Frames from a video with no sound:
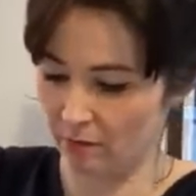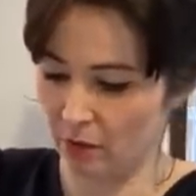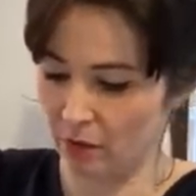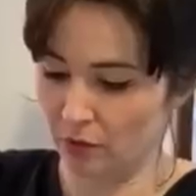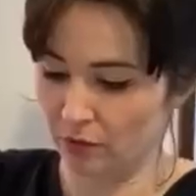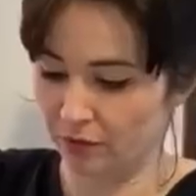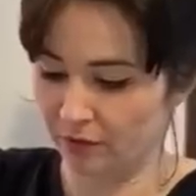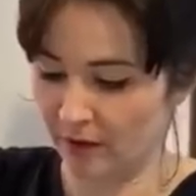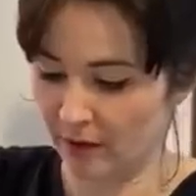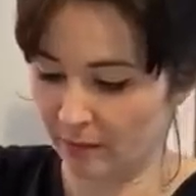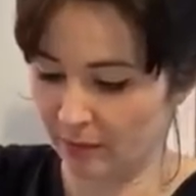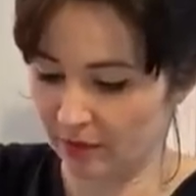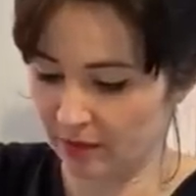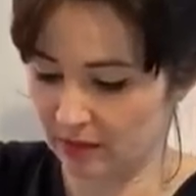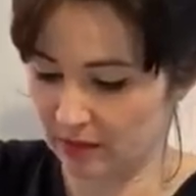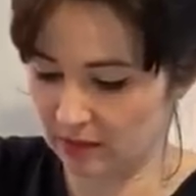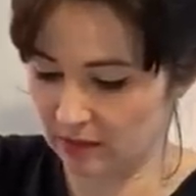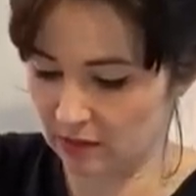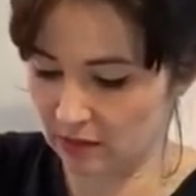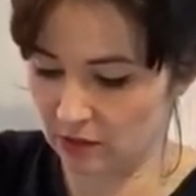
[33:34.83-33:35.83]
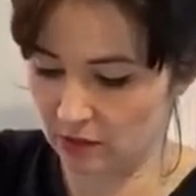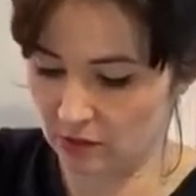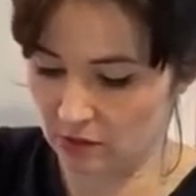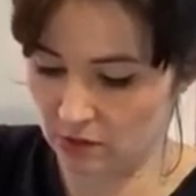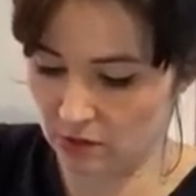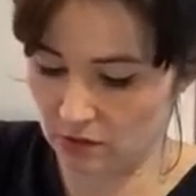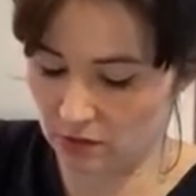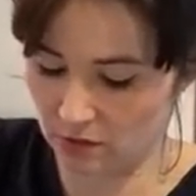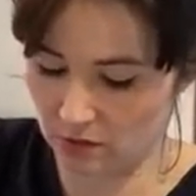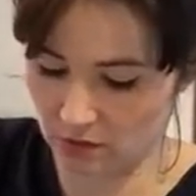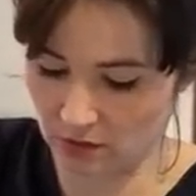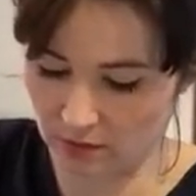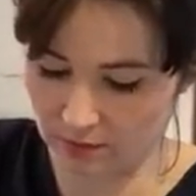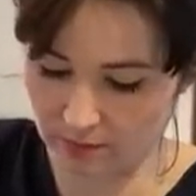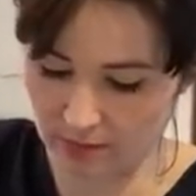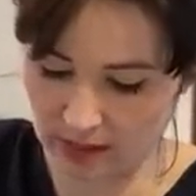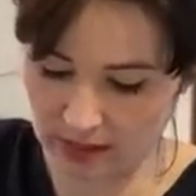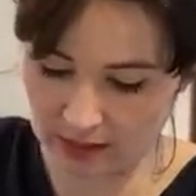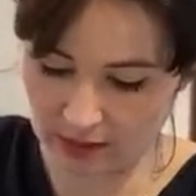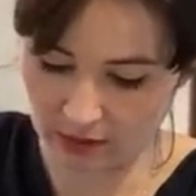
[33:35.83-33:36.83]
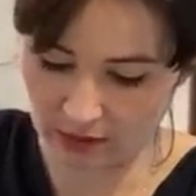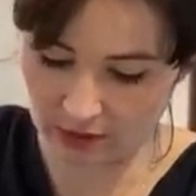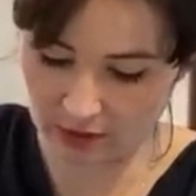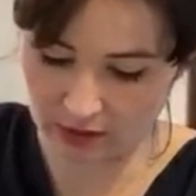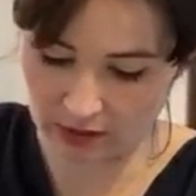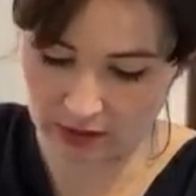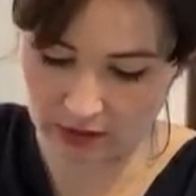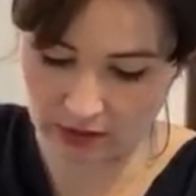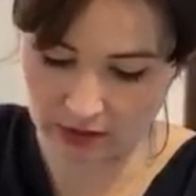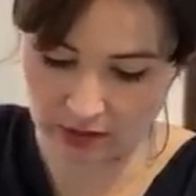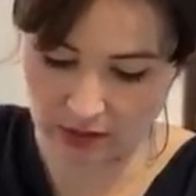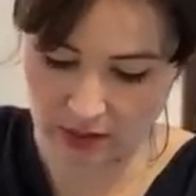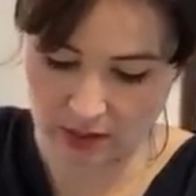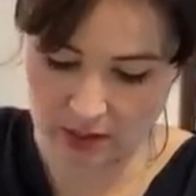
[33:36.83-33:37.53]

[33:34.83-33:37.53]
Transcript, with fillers: Mood Fabrics is in New York, my goodness.